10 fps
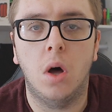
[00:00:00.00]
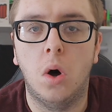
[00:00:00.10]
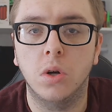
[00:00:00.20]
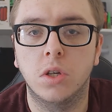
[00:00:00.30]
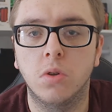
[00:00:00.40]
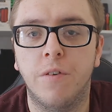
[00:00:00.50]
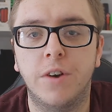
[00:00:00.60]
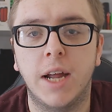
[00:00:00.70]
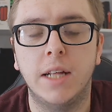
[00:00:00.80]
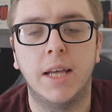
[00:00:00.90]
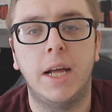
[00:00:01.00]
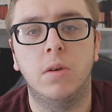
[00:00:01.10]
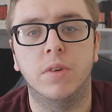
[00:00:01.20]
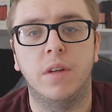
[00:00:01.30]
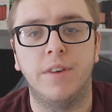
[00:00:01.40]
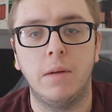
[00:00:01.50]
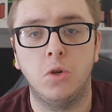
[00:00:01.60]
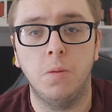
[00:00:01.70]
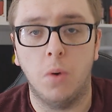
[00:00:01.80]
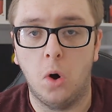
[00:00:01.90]
Also, don't forget to head over to
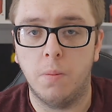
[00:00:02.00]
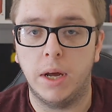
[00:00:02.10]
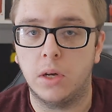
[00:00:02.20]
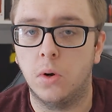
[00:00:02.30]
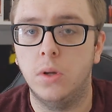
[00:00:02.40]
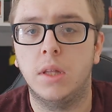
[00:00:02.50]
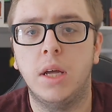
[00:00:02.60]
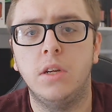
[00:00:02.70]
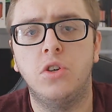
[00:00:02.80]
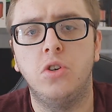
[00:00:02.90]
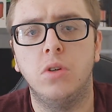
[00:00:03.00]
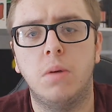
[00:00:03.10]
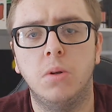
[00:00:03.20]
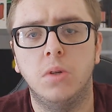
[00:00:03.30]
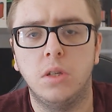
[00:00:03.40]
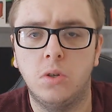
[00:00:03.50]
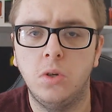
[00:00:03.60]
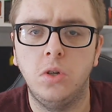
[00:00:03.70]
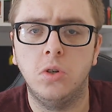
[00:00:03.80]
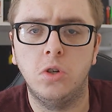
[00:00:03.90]
VapeTube. All my content is dual uploaded to
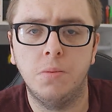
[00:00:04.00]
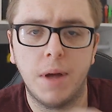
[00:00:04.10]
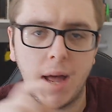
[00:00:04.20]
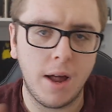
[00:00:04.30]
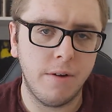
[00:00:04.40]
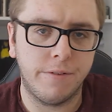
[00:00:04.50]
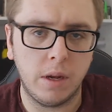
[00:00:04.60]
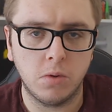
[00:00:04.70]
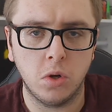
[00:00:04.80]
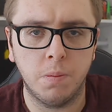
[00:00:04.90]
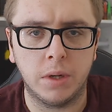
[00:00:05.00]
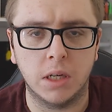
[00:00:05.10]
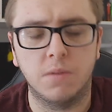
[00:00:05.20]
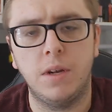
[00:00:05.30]
YouTube and VapeTube, because